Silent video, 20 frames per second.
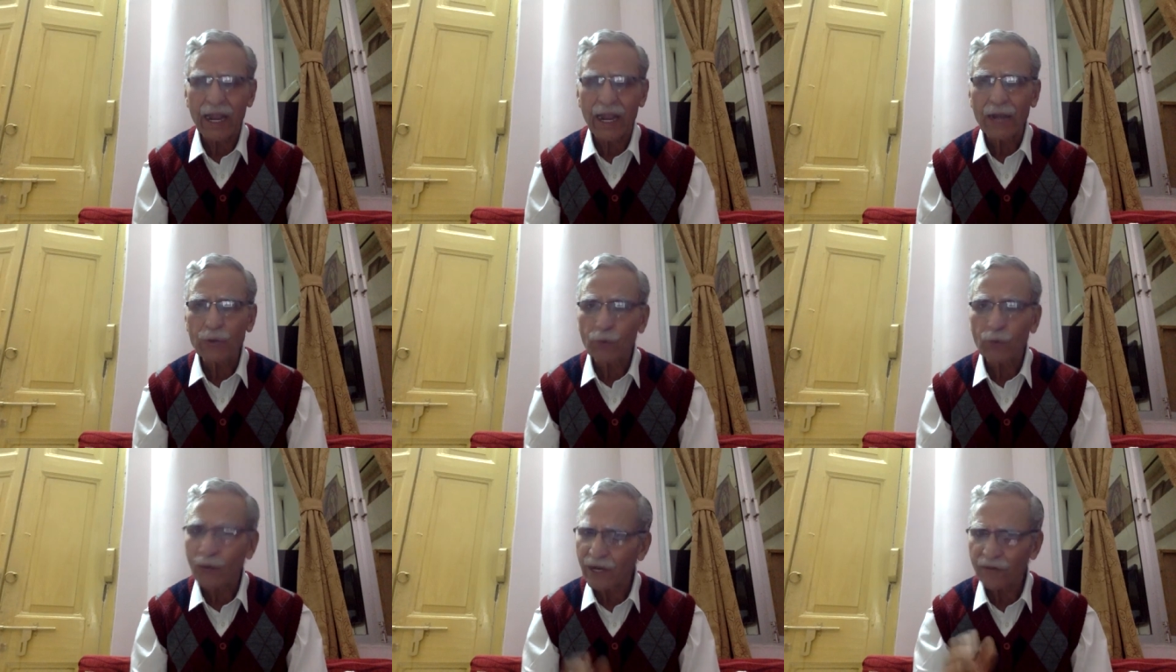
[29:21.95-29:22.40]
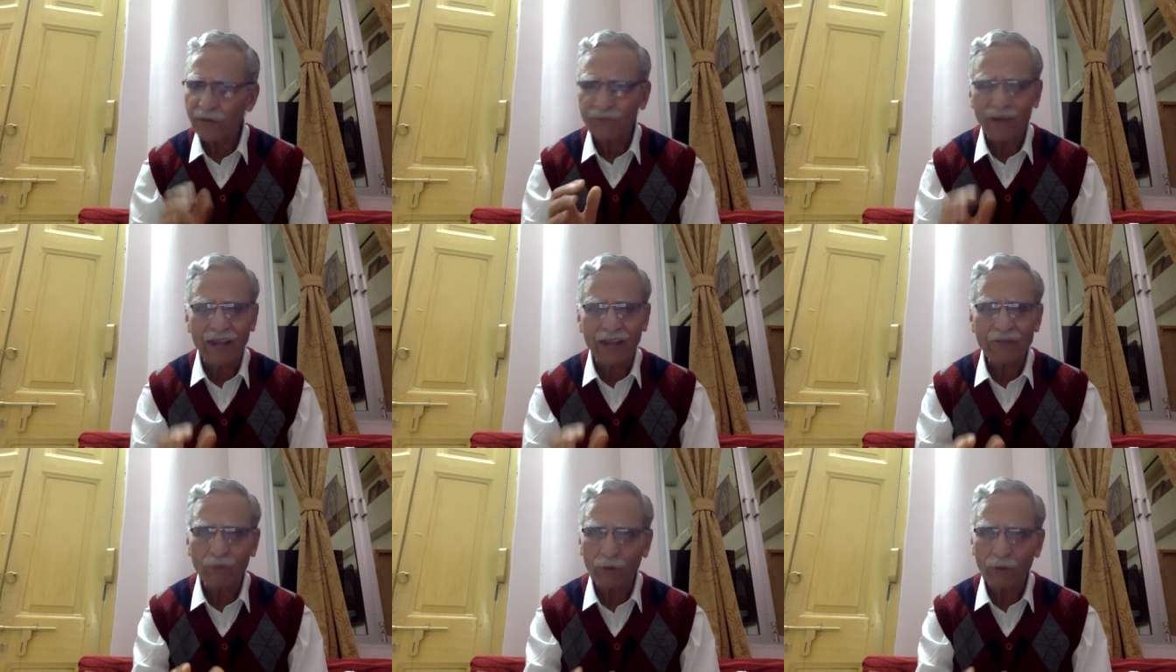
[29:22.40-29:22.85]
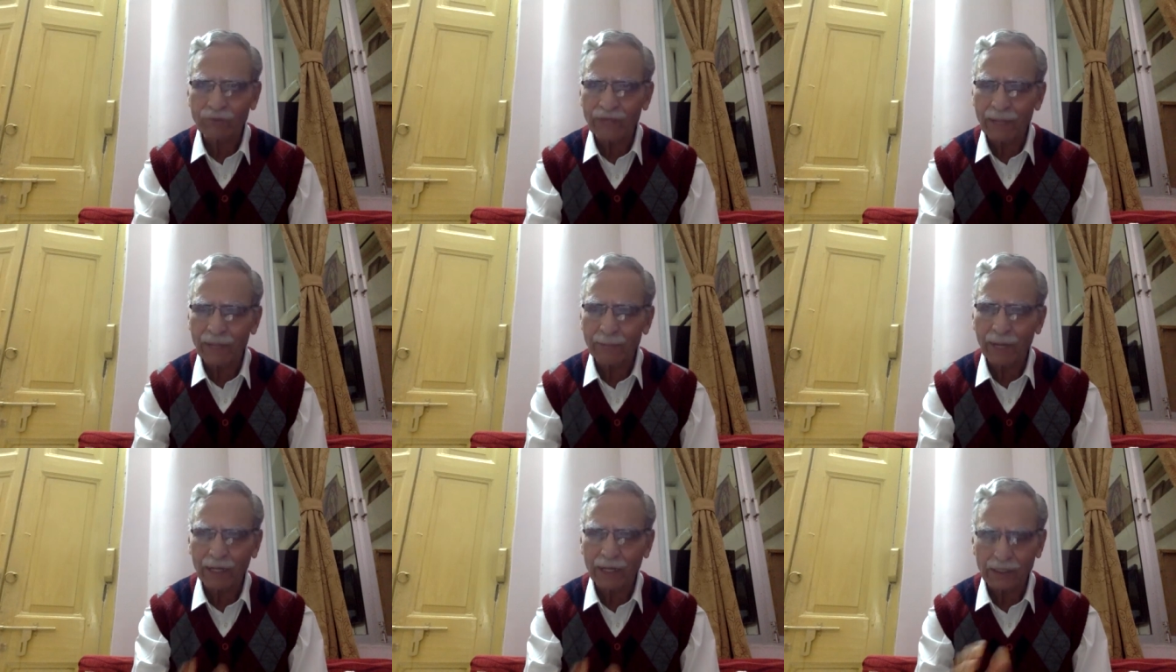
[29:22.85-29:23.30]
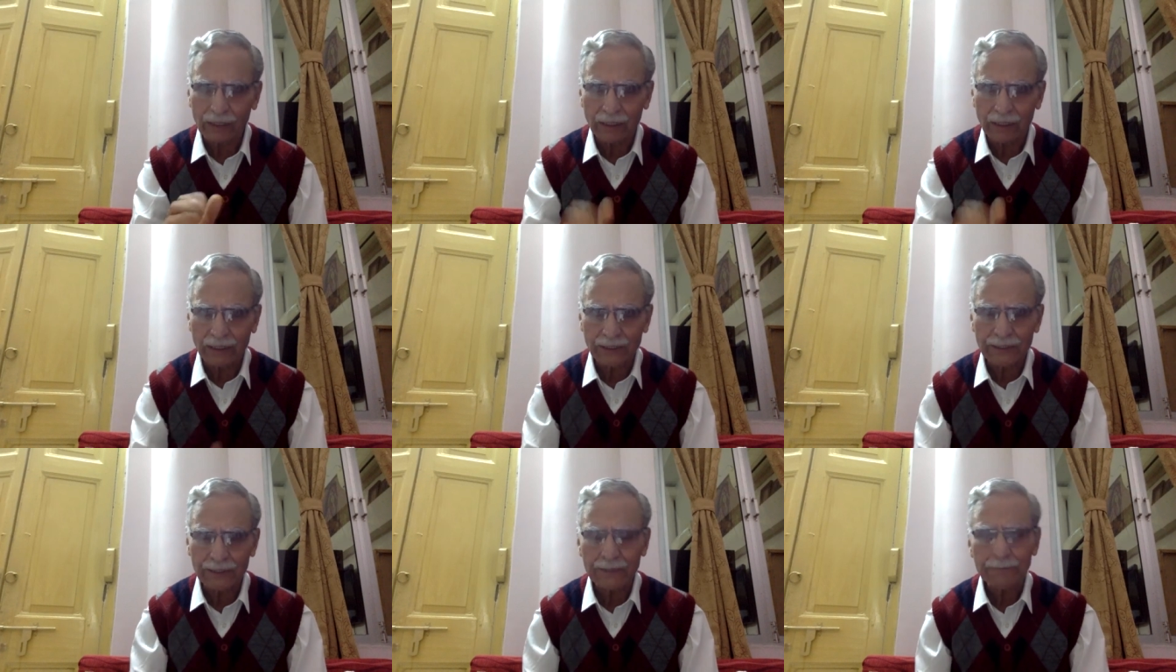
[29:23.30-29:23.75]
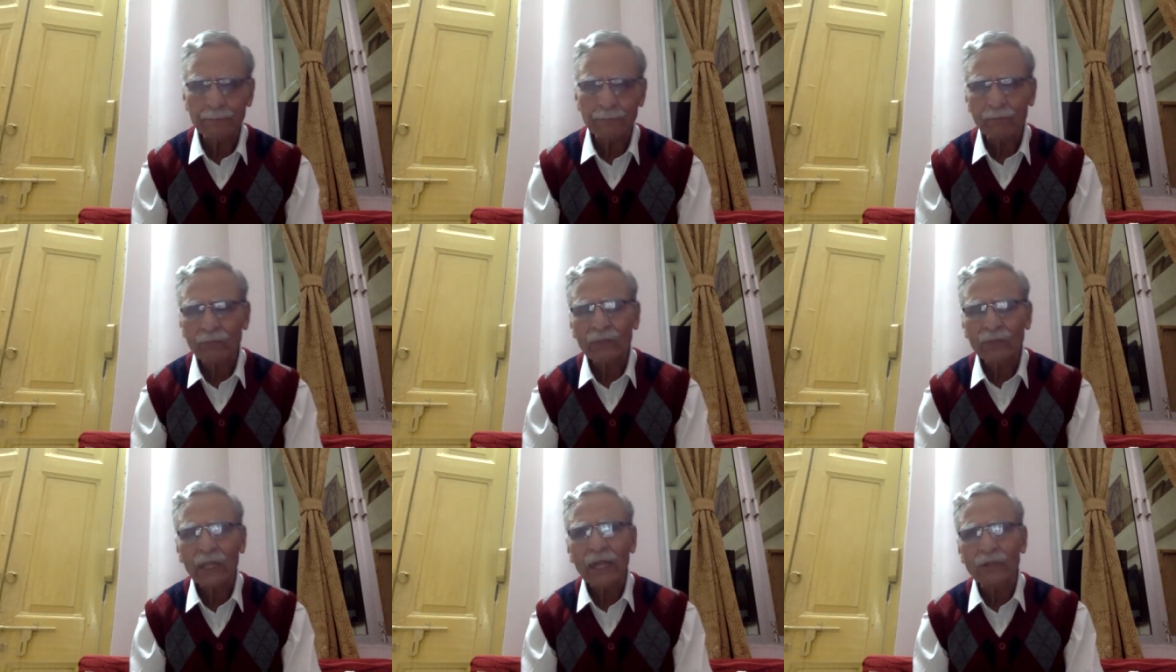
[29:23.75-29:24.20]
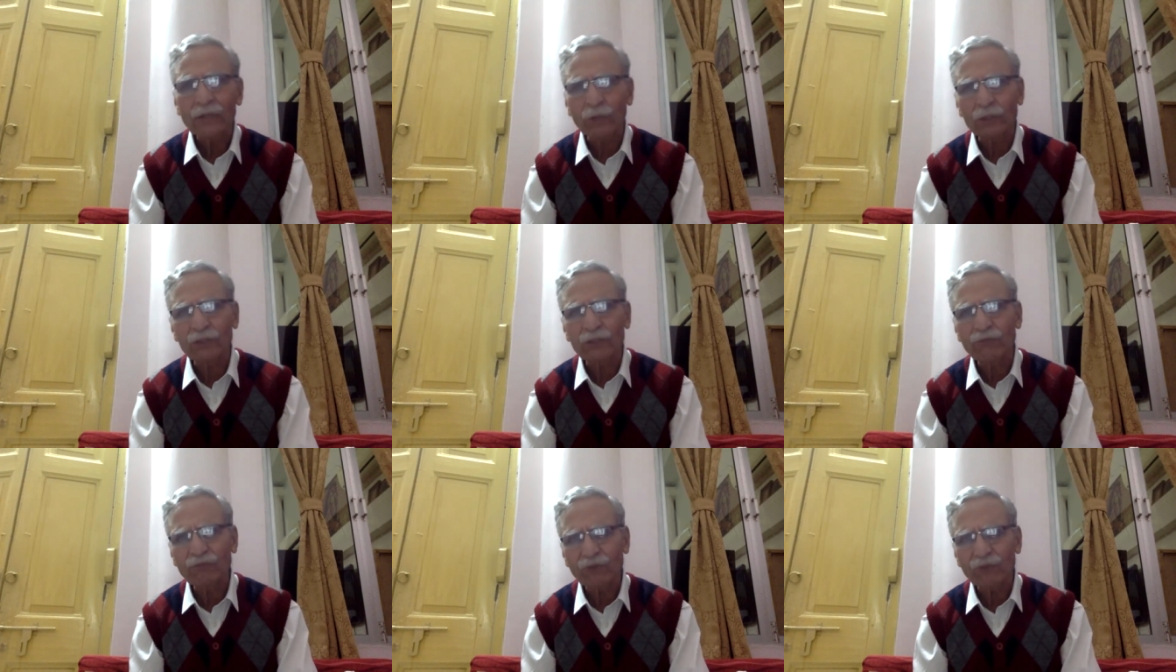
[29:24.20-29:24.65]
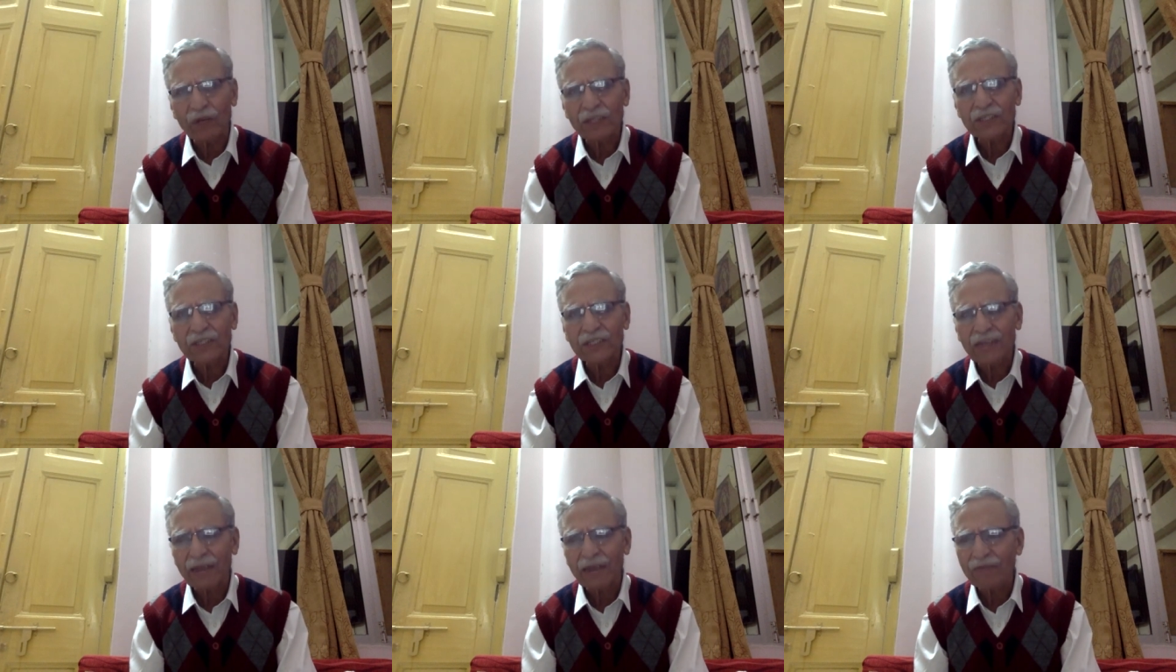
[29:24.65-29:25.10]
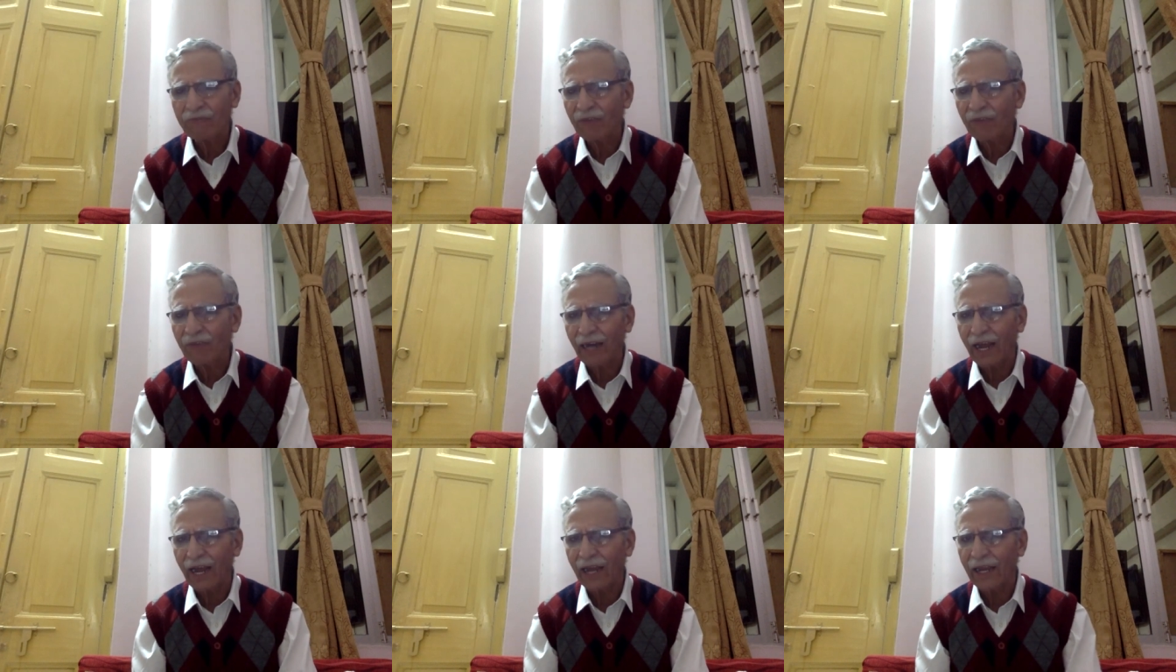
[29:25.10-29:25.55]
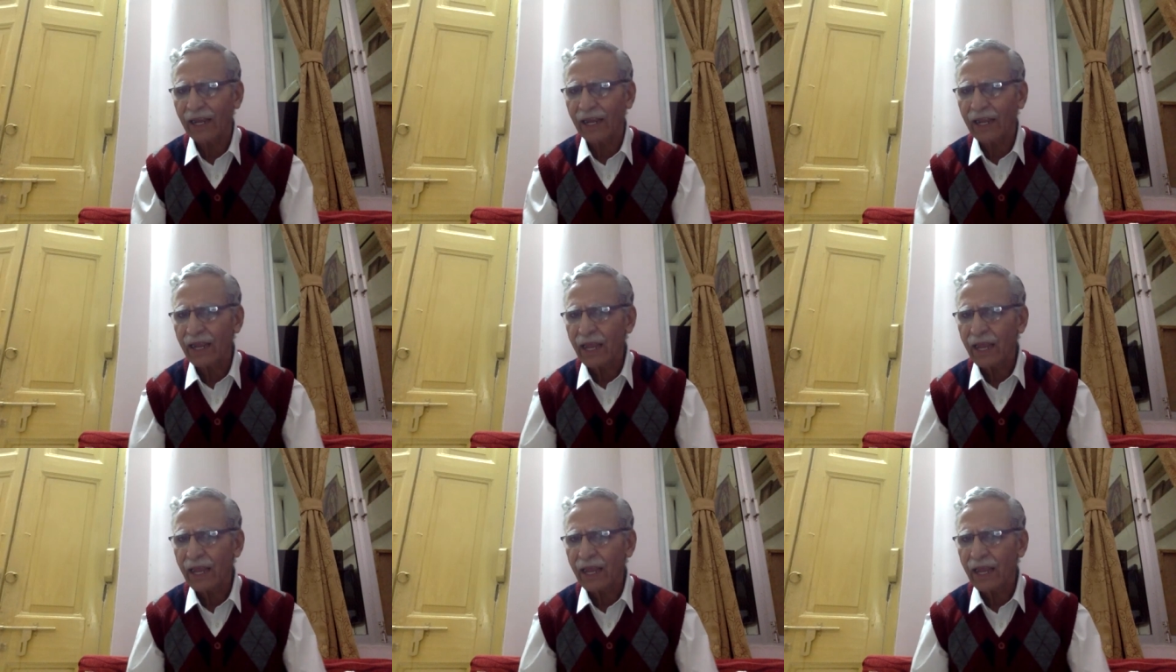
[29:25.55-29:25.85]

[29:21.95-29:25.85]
25 of them are girls. Now, the first time when I